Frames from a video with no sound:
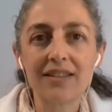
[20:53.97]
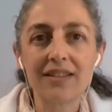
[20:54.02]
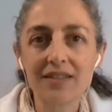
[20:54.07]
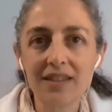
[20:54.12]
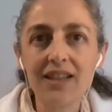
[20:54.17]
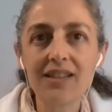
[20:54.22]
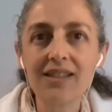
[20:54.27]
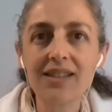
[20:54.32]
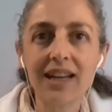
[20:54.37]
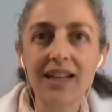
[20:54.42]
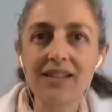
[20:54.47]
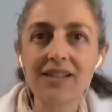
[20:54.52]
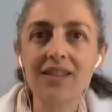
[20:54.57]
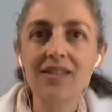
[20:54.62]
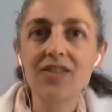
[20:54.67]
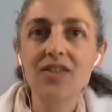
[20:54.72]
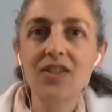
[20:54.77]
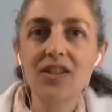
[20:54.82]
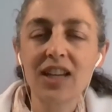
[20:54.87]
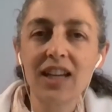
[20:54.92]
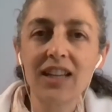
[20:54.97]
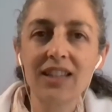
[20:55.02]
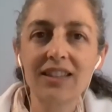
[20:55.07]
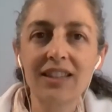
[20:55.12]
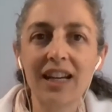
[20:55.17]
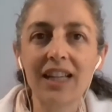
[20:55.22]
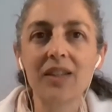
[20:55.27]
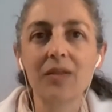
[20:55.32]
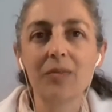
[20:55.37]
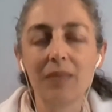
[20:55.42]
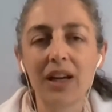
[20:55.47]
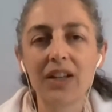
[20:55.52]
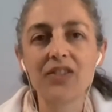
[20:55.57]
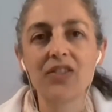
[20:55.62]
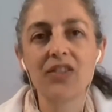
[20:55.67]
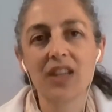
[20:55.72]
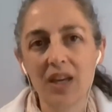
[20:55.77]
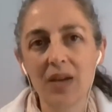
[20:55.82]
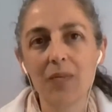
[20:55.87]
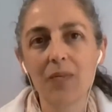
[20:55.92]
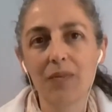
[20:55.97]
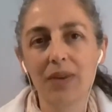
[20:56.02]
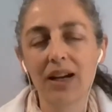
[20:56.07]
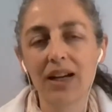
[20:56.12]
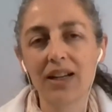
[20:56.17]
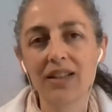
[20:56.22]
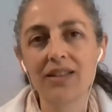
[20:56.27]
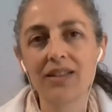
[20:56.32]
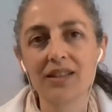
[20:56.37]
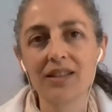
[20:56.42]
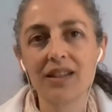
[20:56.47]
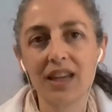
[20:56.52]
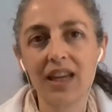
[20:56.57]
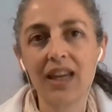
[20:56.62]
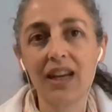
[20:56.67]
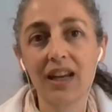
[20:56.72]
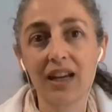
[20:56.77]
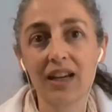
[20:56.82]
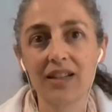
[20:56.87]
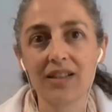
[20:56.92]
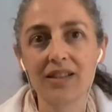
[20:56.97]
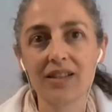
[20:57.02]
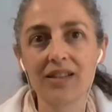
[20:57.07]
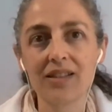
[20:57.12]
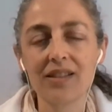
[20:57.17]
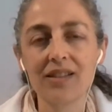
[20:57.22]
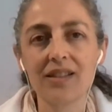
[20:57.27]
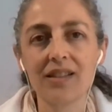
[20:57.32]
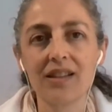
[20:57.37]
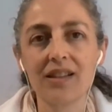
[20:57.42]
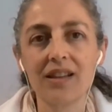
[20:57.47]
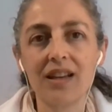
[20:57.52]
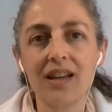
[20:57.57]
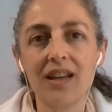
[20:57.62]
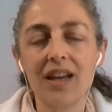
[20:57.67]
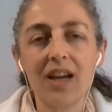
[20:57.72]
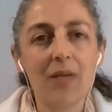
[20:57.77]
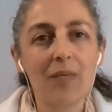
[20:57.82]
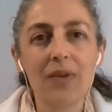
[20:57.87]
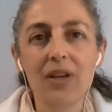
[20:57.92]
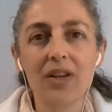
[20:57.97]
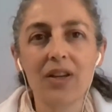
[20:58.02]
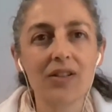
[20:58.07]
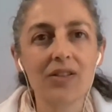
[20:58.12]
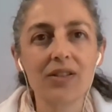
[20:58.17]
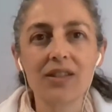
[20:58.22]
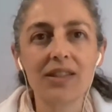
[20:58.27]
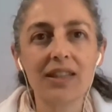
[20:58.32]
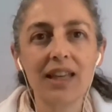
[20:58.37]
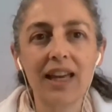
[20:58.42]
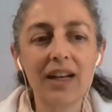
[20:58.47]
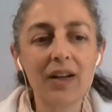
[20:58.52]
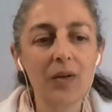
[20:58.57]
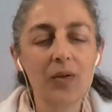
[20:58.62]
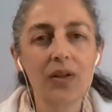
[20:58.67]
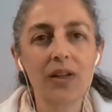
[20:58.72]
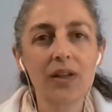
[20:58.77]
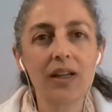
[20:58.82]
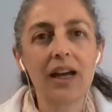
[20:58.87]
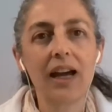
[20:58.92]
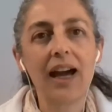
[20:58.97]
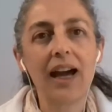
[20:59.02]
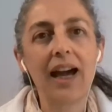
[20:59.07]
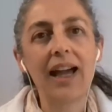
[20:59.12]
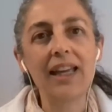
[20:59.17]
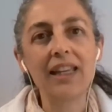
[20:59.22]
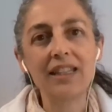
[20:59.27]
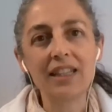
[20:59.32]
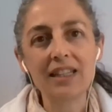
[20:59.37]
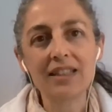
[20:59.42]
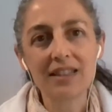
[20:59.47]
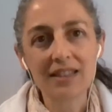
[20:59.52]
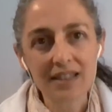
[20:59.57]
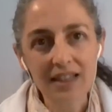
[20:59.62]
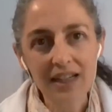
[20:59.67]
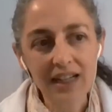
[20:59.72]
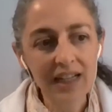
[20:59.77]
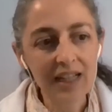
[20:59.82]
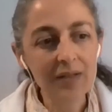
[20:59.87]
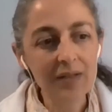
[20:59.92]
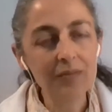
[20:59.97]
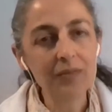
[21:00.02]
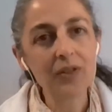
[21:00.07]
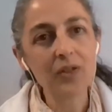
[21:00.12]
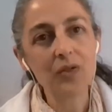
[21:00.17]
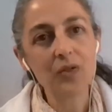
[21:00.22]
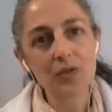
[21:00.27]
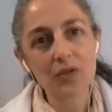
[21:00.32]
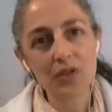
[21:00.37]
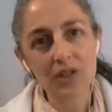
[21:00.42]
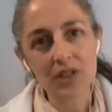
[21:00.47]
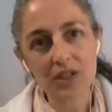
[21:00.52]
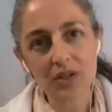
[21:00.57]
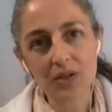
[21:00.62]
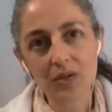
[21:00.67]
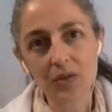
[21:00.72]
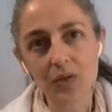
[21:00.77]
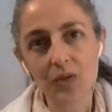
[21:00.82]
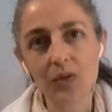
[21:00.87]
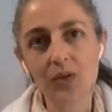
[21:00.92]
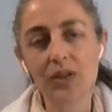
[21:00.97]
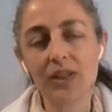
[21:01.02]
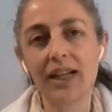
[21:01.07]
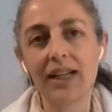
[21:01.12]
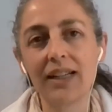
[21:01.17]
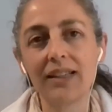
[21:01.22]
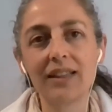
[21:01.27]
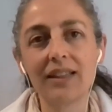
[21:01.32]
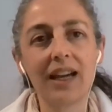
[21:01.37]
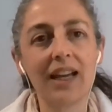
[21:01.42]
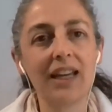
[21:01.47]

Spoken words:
things doesn't create that much impact in us, because then I need time to restore that.